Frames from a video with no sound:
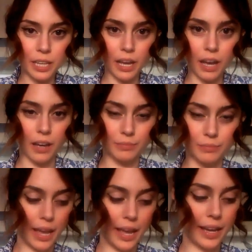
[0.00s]

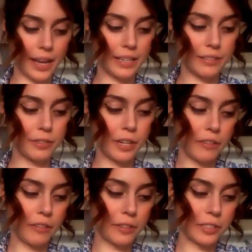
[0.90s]
And for our
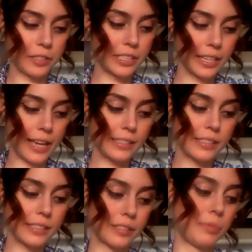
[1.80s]
first
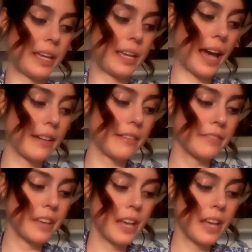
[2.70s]
guest, we have